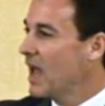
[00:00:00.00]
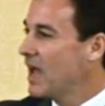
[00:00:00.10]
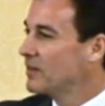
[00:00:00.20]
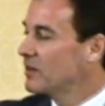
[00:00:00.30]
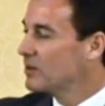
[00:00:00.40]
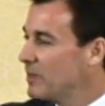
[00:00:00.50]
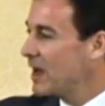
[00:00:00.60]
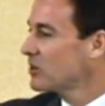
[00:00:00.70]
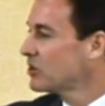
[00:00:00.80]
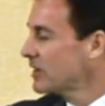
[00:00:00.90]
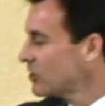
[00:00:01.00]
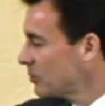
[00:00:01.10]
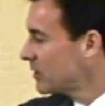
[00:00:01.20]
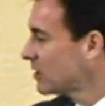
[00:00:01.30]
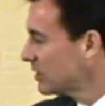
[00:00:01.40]
And the master says to
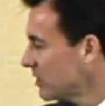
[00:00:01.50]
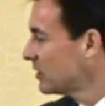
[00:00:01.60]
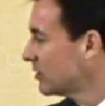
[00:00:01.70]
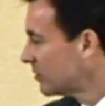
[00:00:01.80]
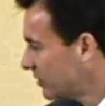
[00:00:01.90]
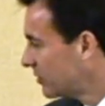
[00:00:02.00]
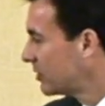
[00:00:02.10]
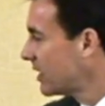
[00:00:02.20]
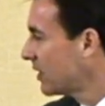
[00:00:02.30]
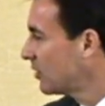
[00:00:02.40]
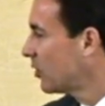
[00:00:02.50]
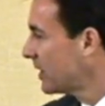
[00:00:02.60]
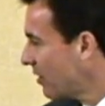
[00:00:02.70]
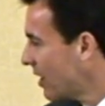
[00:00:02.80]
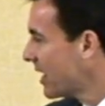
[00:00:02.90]
him, he says, "Listen, say to the
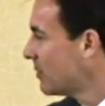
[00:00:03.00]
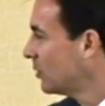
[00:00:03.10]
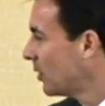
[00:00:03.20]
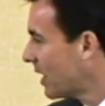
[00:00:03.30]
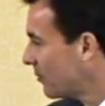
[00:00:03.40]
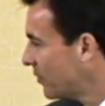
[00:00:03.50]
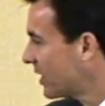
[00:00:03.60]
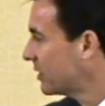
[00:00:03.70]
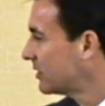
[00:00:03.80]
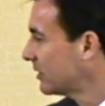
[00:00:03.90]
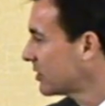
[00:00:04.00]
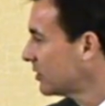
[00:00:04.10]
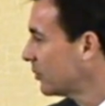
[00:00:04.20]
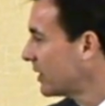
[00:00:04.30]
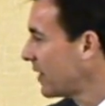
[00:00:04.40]
Lord, 'Here I am, Lord. I'm ready to
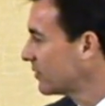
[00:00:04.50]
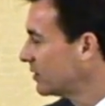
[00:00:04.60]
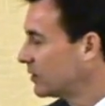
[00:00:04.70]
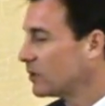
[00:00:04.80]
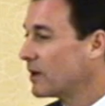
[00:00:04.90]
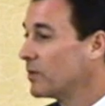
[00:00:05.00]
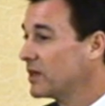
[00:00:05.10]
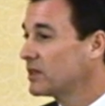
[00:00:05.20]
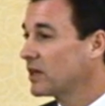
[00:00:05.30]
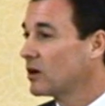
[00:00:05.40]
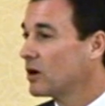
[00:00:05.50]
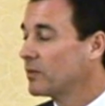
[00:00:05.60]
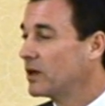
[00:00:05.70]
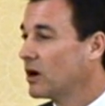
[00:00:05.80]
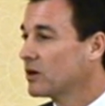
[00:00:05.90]
listen to what I have to do.'" And we sing in
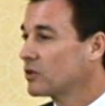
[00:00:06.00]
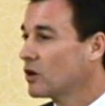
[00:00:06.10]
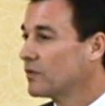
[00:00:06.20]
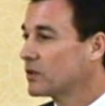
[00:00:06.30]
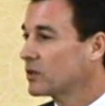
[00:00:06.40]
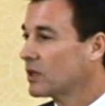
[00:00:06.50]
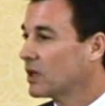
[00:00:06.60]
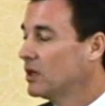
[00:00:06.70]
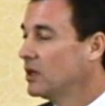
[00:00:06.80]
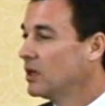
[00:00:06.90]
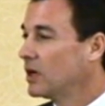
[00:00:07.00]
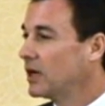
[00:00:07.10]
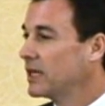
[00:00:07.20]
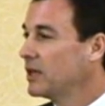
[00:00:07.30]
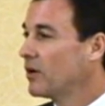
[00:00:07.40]
our service,
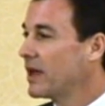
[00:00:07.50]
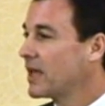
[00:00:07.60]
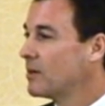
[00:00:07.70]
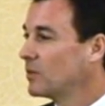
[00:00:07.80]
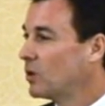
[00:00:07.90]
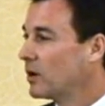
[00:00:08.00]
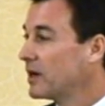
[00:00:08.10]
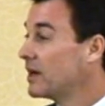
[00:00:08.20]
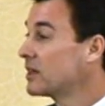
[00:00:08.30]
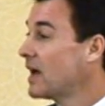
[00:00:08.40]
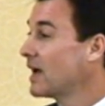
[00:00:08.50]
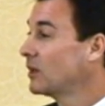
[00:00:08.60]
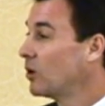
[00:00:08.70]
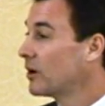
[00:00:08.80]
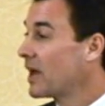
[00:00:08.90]
"Here I am, Lord. It is I,
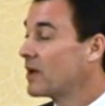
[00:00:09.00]
Lord.